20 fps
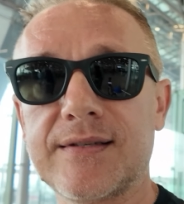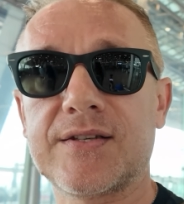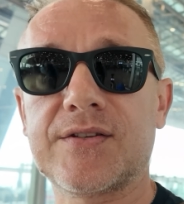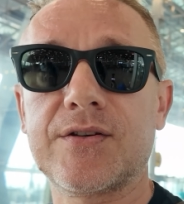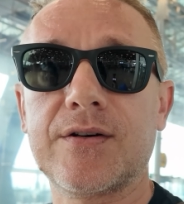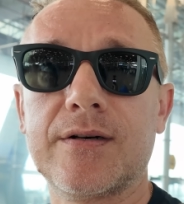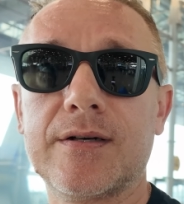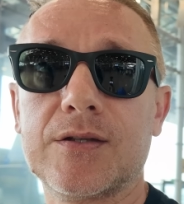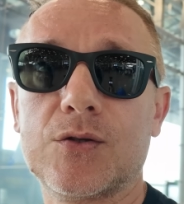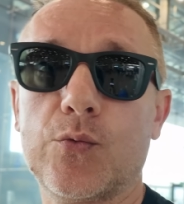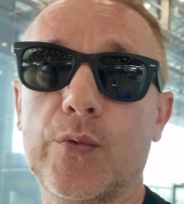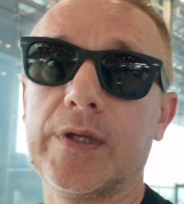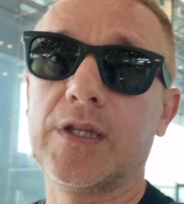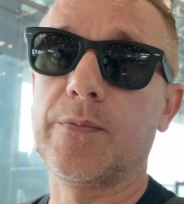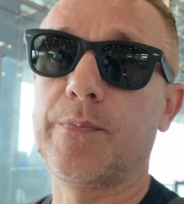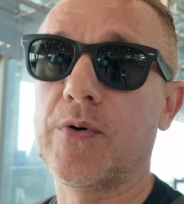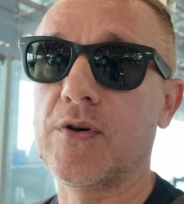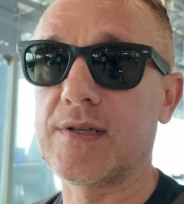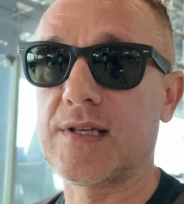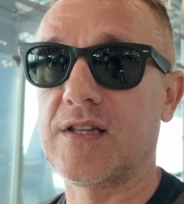us start with
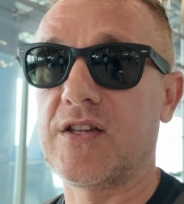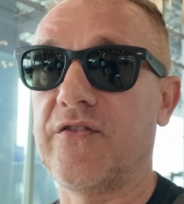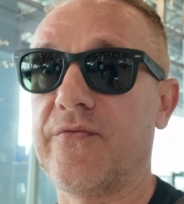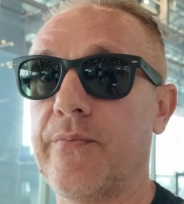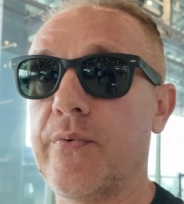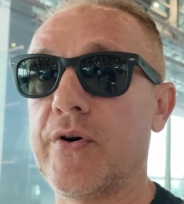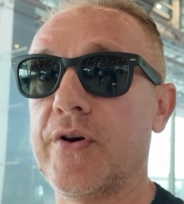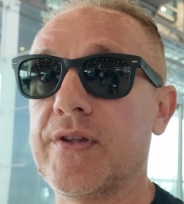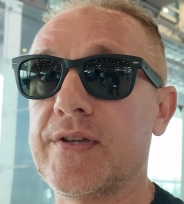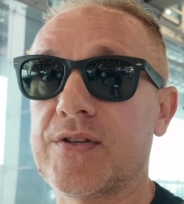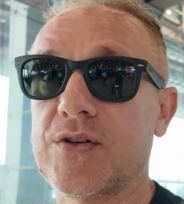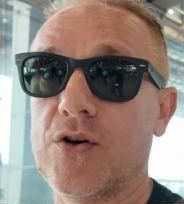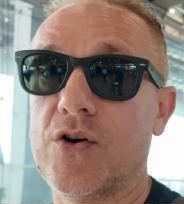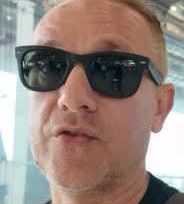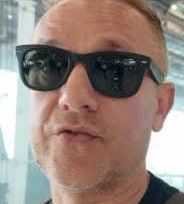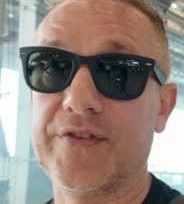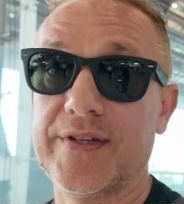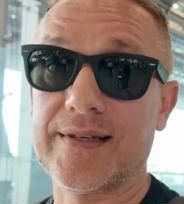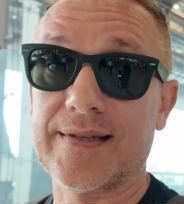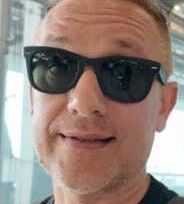the positive points
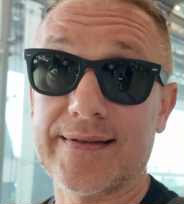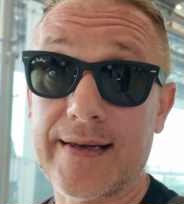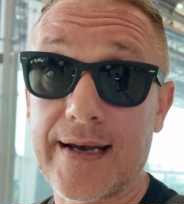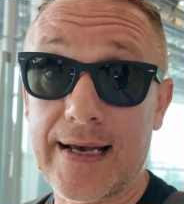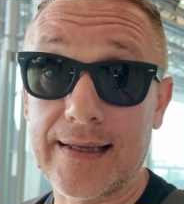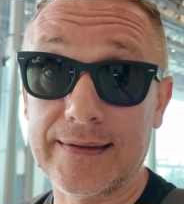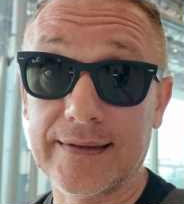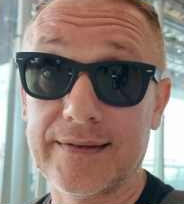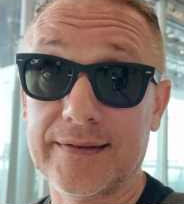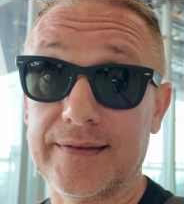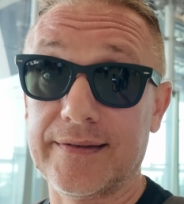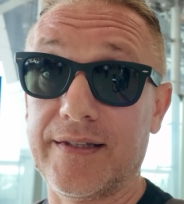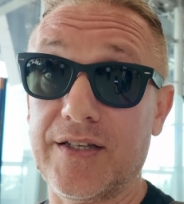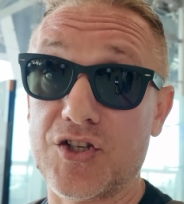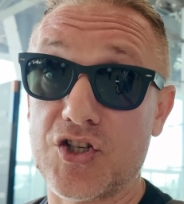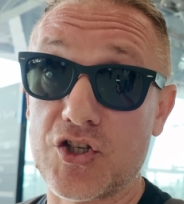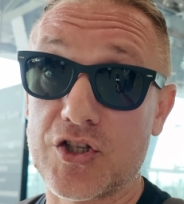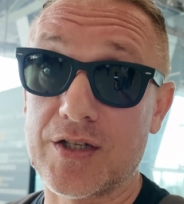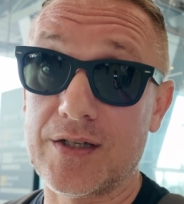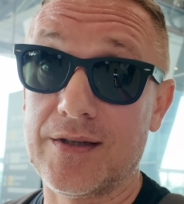of this Thailand
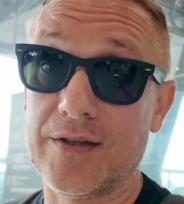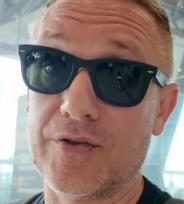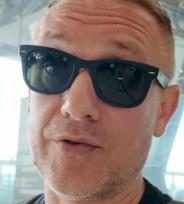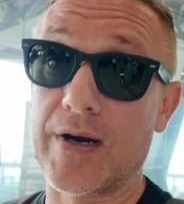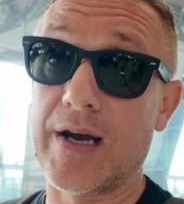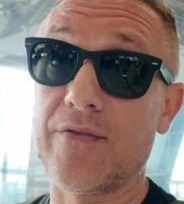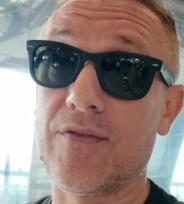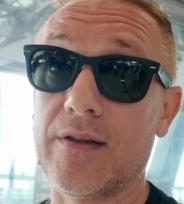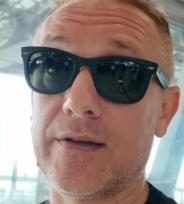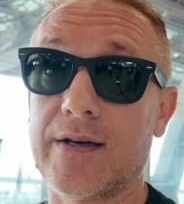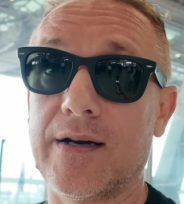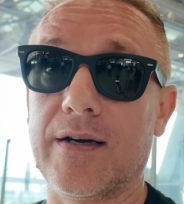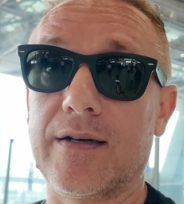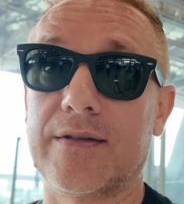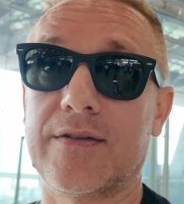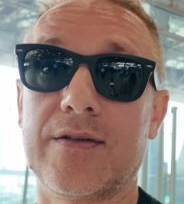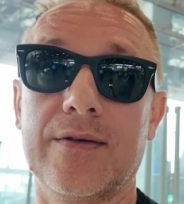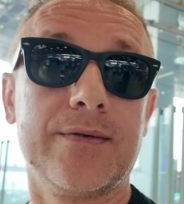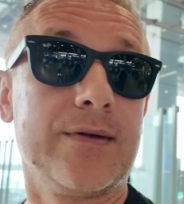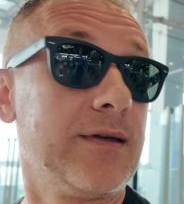digital arrival
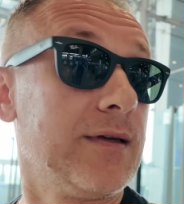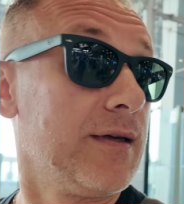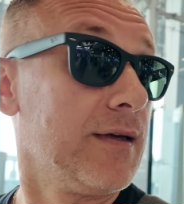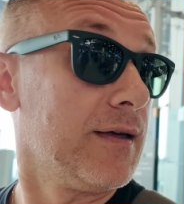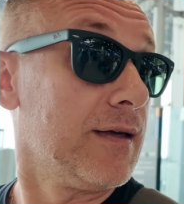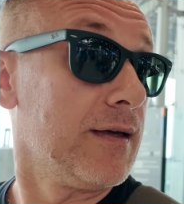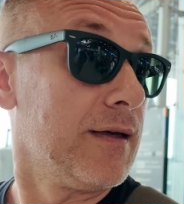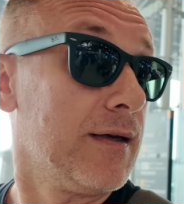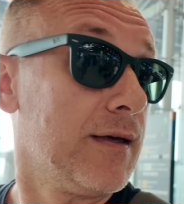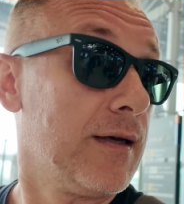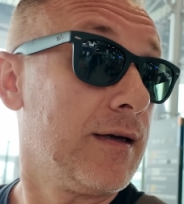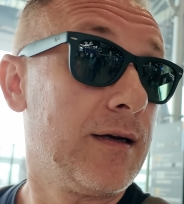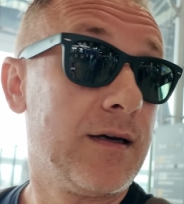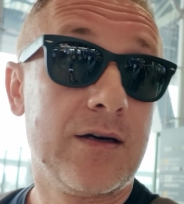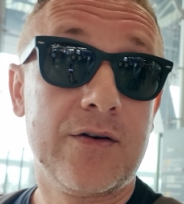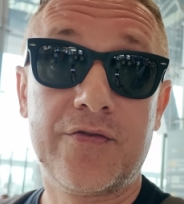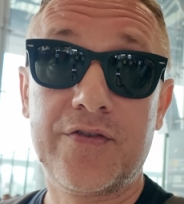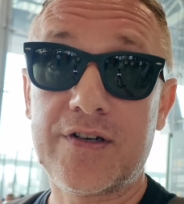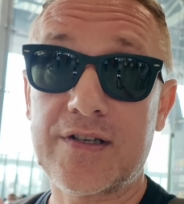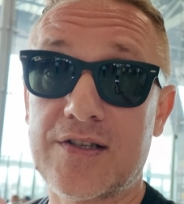card.
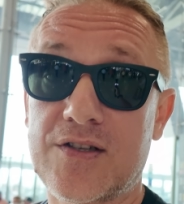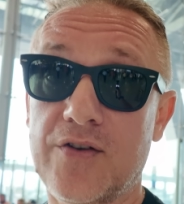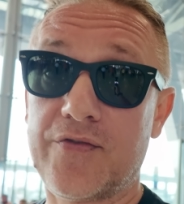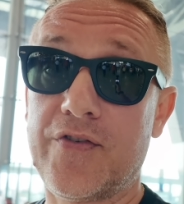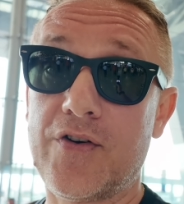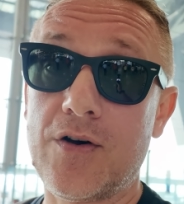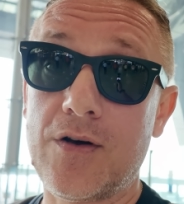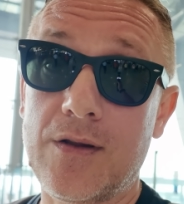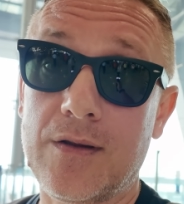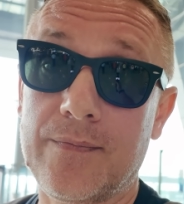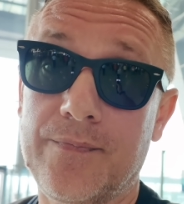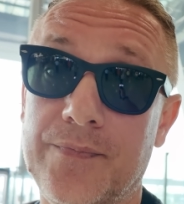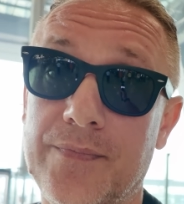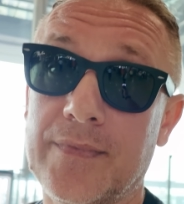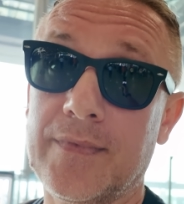First of all,